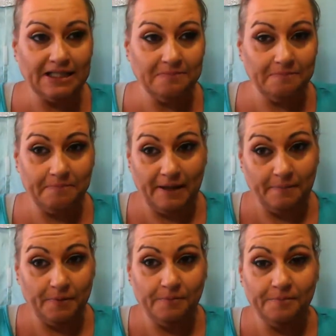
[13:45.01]
It's
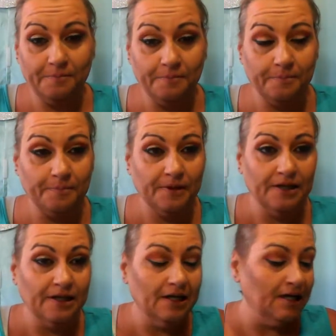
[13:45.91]
paper.
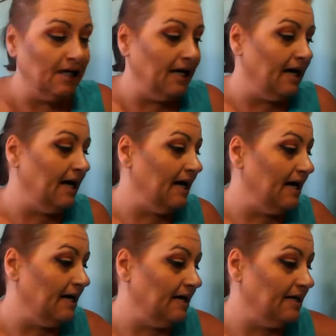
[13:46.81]

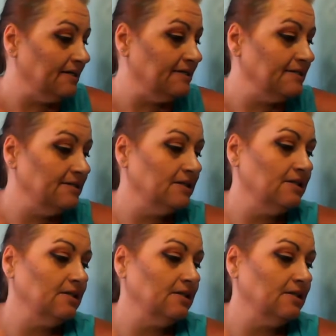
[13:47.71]
And